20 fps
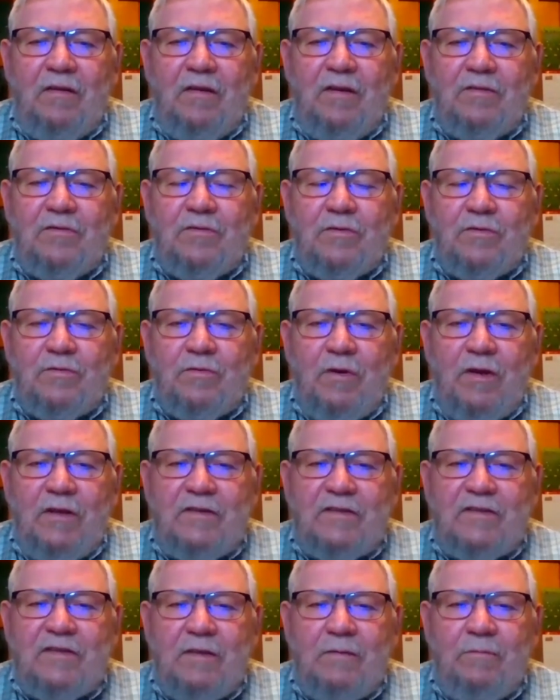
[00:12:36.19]
interest
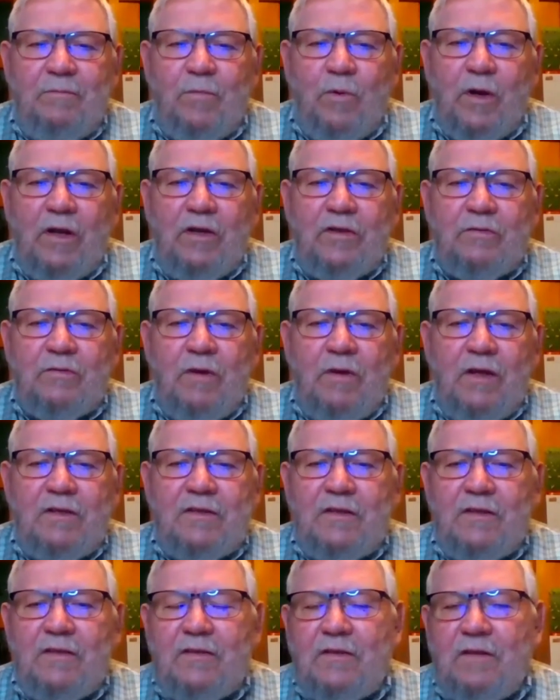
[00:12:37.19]
rates and mortgage
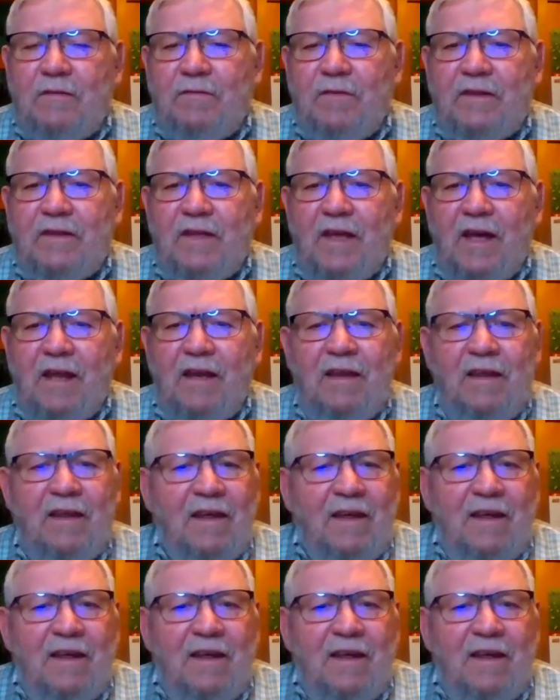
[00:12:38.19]
rates and stuff like that.